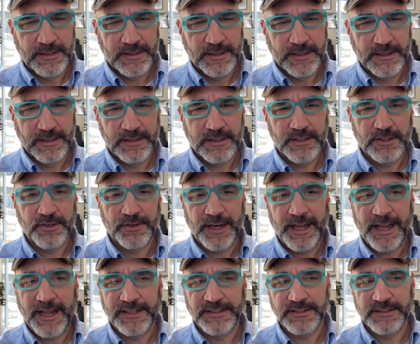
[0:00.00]
and click on
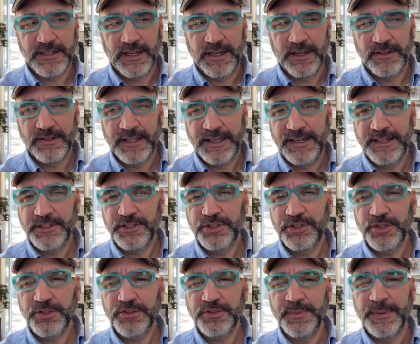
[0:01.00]
add style, and it
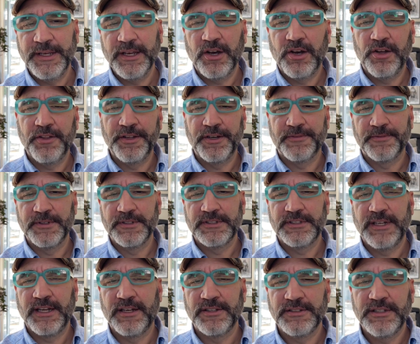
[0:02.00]
shows me all the different
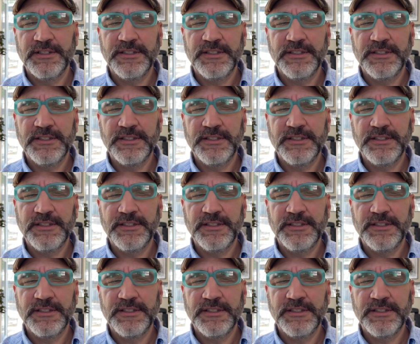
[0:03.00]
styles.